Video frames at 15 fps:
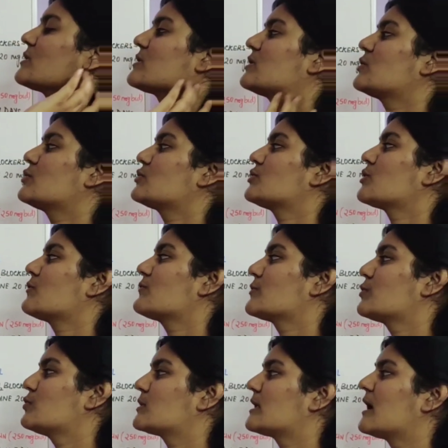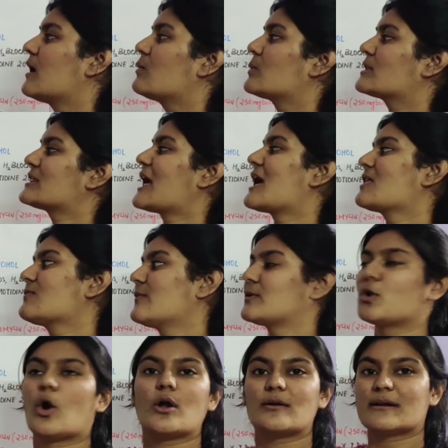to a solution of urea which has
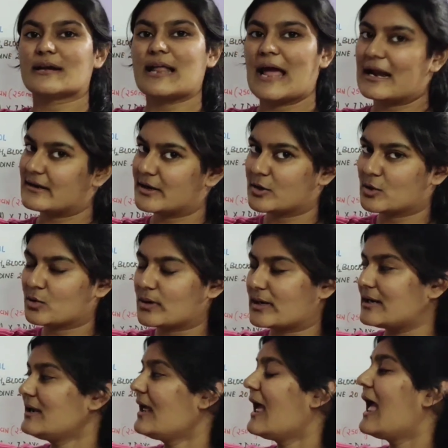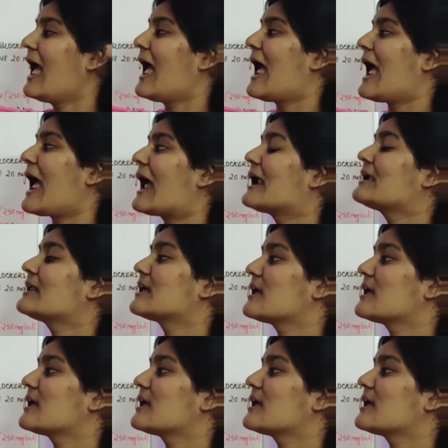phenol red added to it, and